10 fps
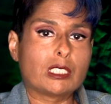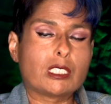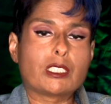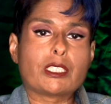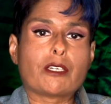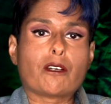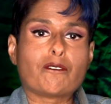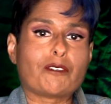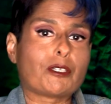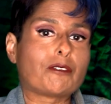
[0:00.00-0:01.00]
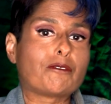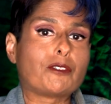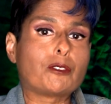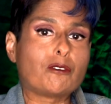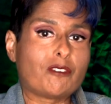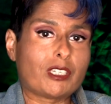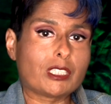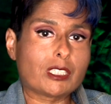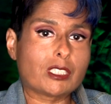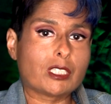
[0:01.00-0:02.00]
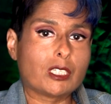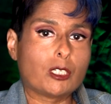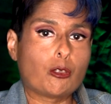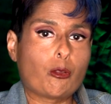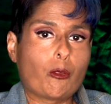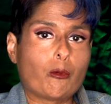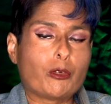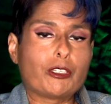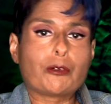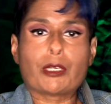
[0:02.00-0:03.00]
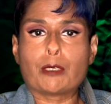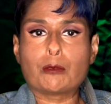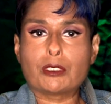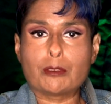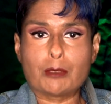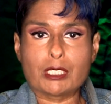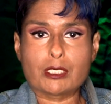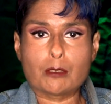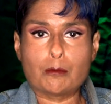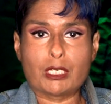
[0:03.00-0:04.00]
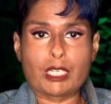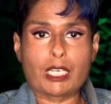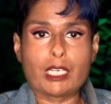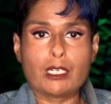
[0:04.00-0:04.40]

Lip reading: Since there are very few of us, when you're able to meet somebody